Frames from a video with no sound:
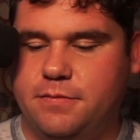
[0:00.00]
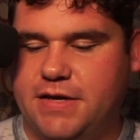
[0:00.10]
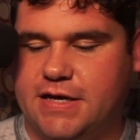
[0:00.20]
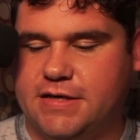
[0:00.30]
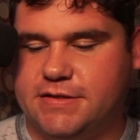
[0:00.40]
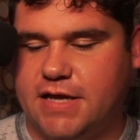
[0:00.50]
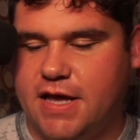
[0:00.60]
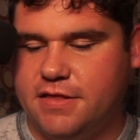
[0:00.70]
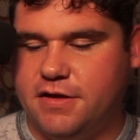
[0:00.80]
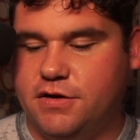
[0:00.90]
because
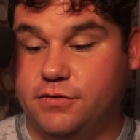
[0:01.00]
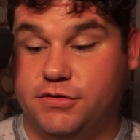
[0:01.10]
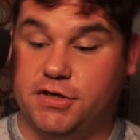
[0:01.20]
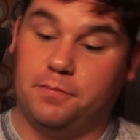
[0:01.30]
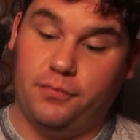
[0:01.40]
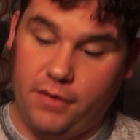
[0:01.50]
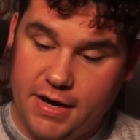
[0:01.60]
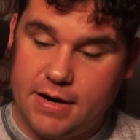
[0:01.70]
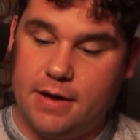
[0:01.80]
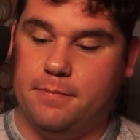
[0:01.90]
the new
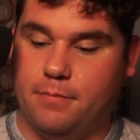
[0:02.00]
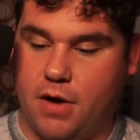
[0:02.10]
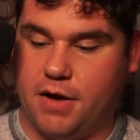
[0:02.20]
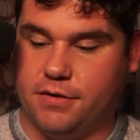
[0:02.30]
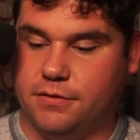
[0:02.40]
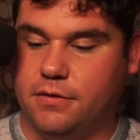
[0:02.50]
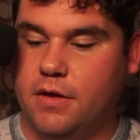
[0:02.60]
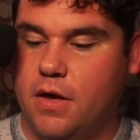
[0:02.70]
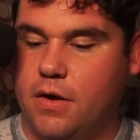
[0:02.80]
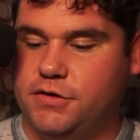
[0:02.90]
Sabrina model
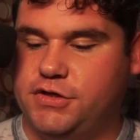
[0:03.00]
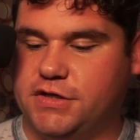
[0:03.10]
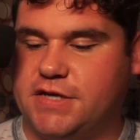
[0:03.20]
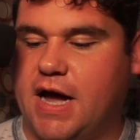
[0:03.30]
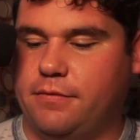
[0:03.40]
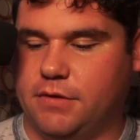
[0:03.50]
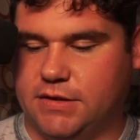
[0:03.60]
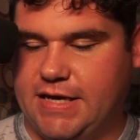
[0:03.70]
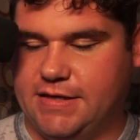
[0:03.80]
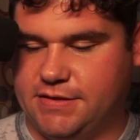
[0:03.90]
just got
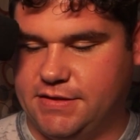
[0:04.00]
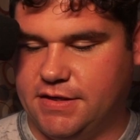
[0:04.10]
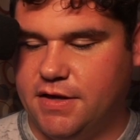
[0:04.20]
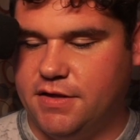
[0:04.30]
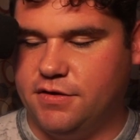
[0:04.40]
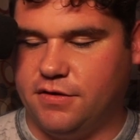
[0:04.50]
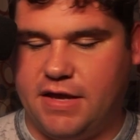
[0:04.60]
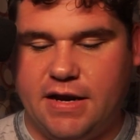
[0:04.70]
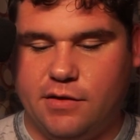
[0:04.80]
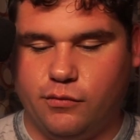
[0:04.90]
released. They're
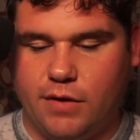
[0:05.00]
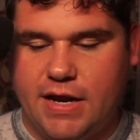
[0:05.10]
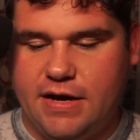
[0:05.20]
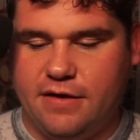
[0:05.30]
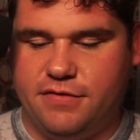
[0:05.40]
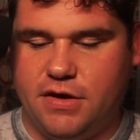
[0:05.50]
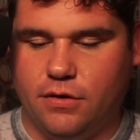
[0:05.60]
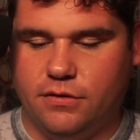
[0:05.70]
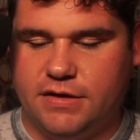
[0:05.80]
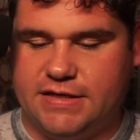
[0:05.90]
getting rid of the
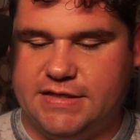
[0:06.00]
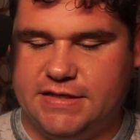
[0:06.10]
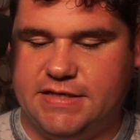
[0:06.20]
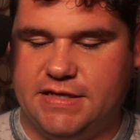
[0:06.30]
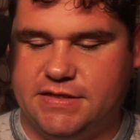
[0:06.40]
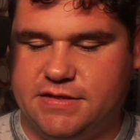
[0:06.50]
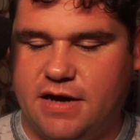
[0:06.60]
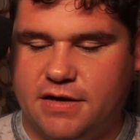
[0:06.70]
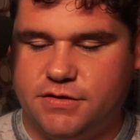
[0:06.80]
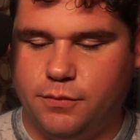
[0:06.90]
old existing
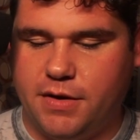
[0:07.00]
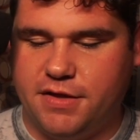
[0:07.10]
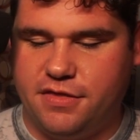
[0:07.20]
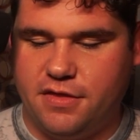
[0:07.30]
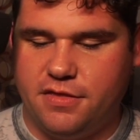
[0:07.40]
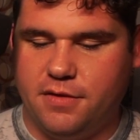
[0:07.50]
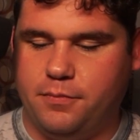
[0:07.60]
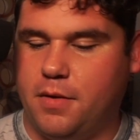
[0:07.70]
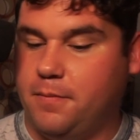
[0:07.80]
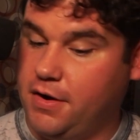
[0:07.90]
stocks with the
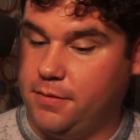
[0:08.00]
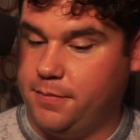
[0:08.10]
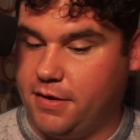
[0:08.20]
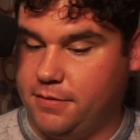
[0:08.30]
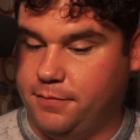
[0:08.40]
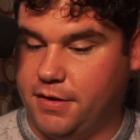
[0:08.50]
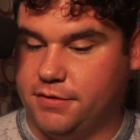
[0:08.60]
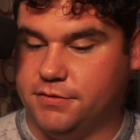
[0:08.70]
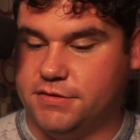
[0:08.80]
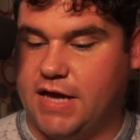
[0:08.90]
Premier
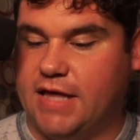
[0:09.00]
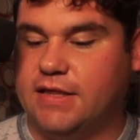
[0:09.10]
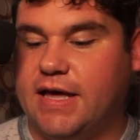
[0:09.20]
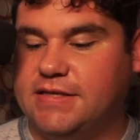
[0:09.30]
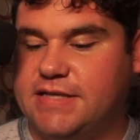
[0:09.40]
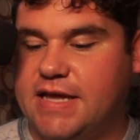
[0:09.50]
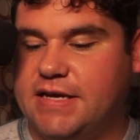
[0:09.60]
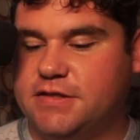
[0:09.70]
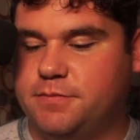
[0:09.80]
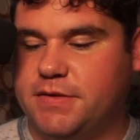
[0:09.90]
bundles. I like
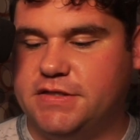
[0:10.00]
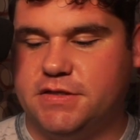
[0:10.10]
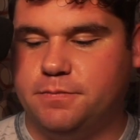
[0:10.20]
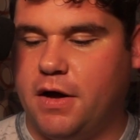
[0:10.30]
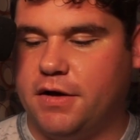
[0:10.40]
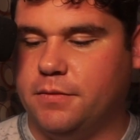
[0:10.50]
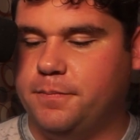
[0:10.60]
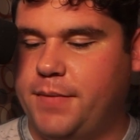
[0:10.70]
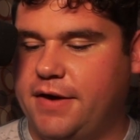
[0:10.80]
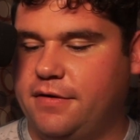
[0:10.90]
Stadia's business model
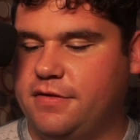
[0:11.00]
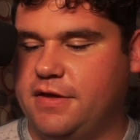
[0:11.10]
better